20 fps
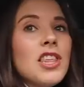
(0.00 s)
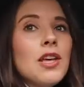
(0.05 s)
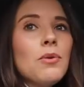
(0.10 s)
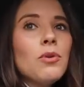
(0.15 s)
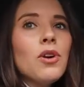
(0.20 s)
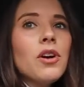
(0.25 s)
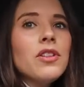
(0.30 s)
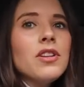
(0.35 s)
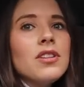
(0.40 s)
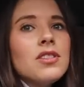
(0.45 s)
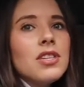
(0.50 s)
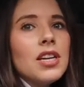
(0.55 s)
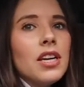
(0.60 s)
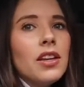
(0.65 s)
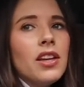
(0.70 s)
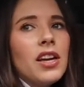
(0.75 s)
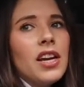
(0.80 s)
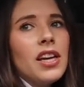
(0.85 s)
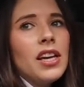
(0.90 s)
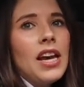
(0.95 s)
they were on the
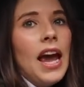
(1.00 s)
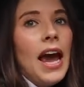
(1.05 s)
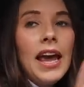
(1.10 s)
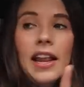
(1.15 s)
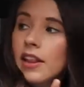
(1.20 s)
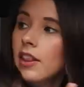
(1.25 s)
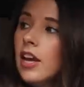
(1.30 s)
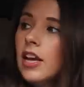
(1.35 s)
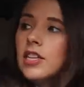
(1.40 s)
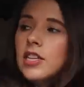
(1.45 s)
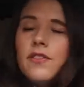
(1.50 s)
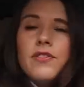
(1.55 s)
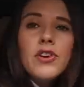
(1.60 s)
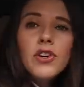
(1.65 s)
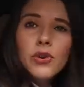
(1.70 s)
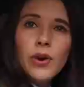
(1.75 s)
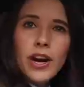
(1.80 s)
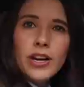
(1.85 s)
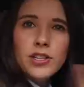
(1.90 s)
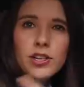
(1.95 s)
ceiling. And it's
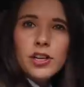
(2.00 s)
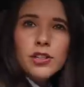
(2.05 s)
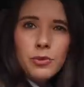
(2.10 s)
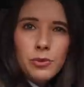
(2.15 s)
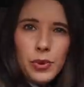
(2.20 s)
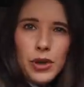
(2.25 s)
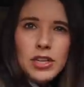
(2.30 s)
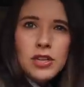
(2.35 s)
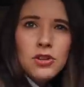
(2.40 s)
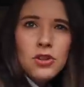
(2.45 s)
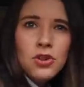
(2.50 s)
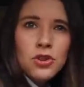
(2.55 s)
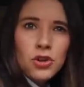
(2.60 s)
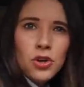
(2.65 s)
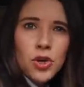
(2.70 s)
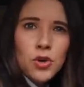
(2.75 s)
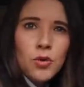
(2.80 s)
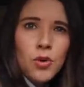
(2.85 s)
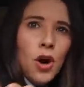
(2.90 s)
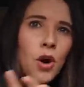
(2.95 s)
even crazier because when we get to the
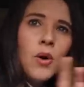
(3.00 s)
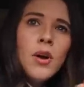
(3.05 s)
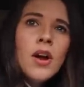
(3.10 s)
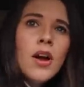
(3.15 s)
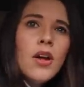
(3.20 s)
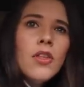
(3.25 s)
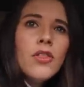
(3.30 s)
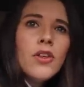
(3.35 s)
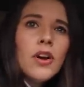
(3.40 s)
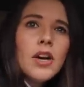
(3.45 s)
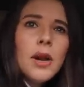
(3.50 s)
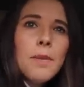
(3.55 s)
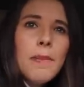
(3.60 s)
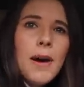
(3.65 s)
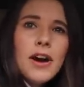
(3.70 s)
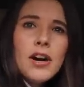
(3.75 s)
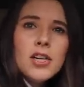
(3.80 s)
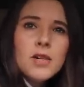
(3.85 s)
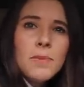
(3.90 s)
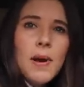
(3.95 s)
third row, they're in a
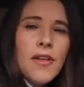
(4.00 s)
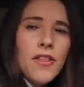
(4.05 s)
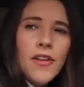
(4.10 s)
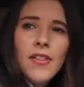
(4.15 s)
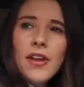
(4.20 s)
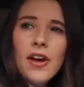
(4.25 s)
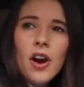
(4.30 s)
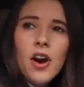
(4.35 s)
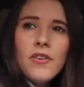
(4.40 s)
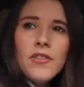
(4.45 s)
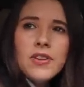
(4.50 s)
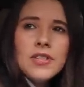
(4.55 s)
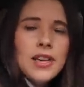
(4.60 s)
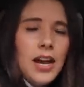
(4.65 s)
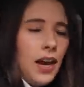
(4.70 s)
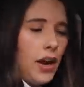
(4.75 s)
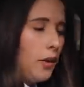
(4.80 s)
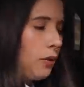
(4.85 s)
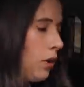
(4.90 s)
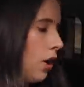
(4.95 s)
better spot than they are in the
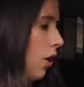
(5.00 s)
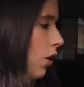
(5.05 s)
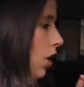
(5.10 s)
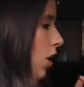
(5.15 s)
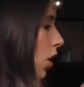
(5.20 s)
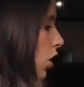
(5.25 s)
second row.